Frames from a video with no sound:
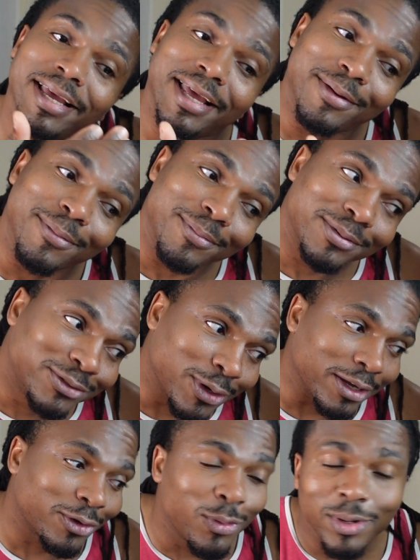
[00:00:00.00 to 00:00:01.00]
and
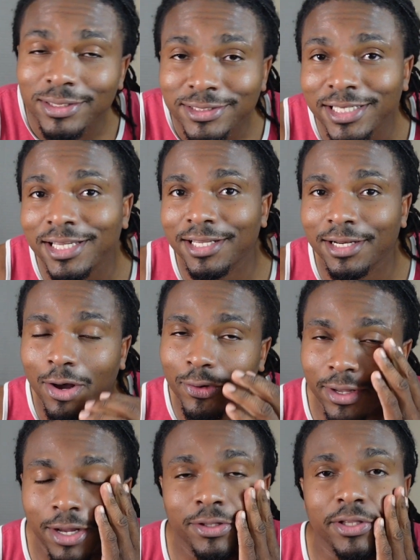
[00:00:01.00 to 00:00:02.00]
tranquility and all
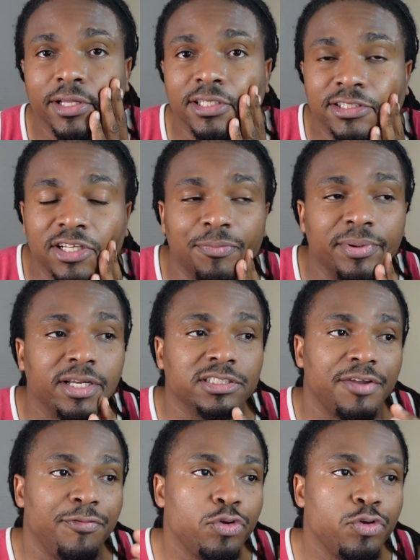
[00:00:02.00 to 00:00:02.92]
that other good stuff because if